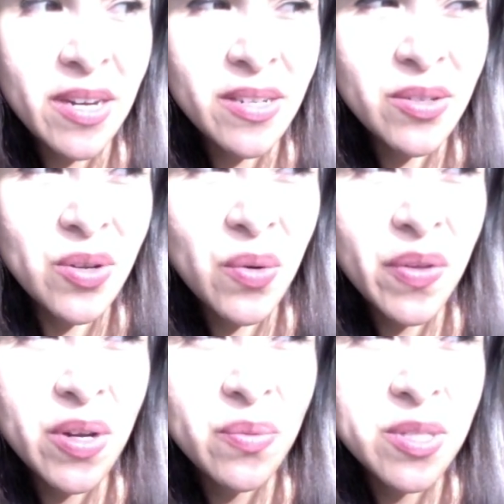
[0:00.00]
I didn't know
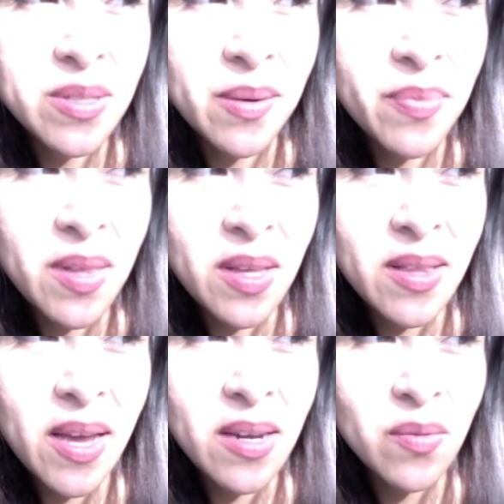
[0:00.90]
that it was something
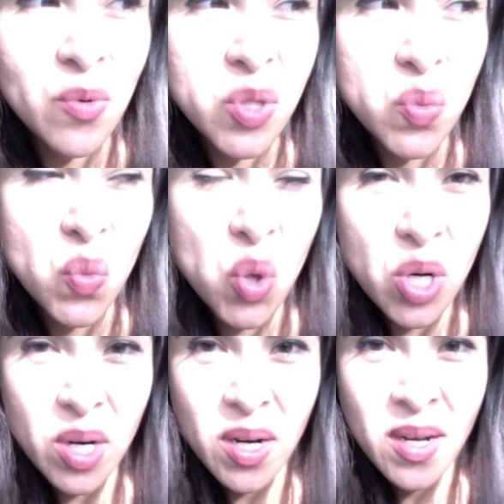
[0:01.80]
that was
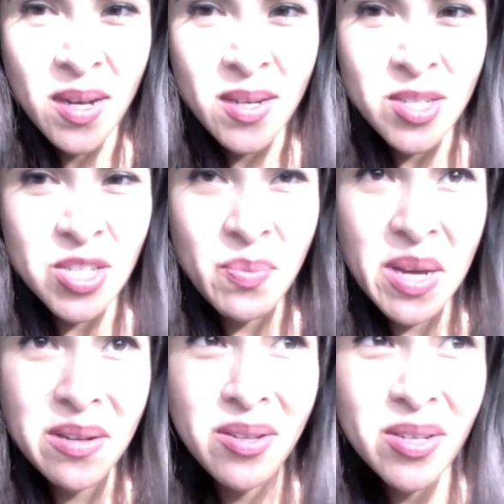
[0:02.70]
work. She
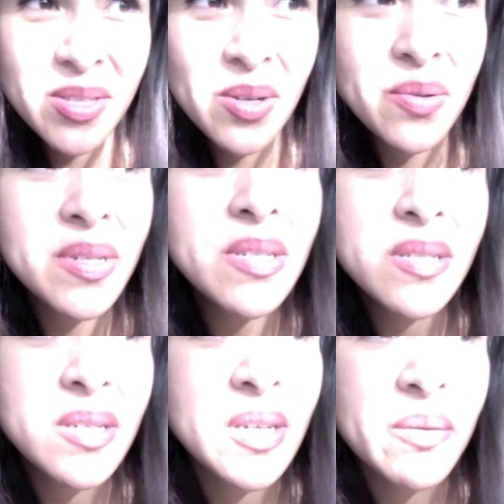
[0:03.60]
made it look so easy.